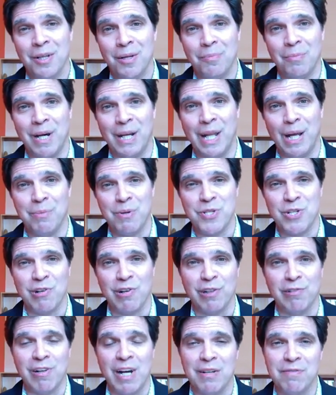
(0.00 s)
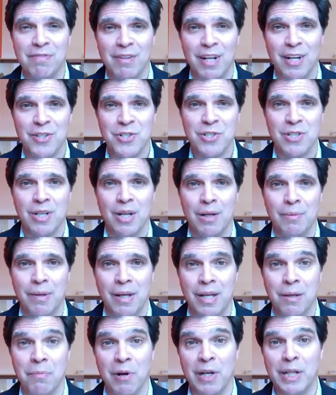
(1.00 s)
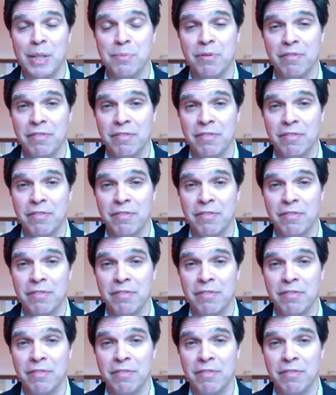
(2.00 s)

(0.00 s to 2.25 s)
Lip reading: My name is Eric Reinflash. I'm a marketing